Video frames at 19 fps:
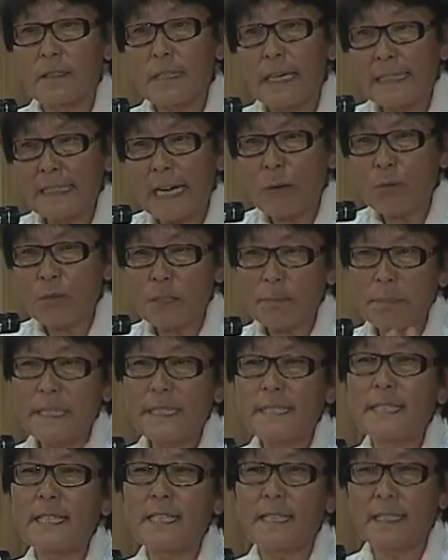
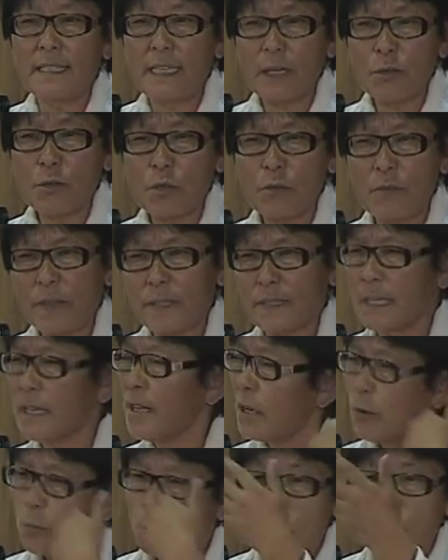accountability that they should fix.
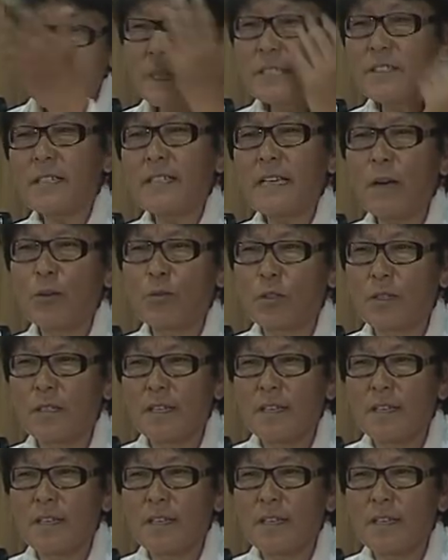We went around,